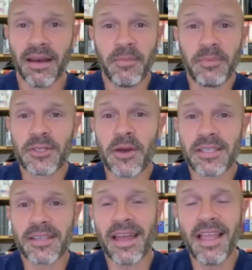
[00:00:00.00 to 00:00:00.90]
So
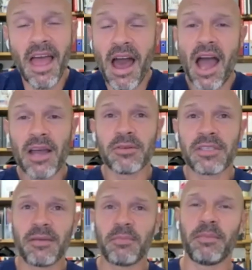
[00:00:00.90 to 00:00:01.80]
it's like, I always
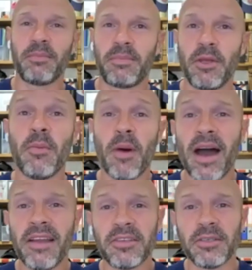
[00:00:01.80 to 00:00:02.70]
think doing what
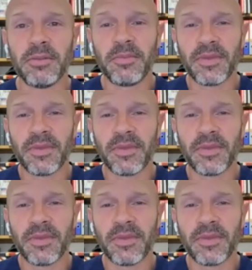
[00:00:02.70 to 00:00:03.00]
I do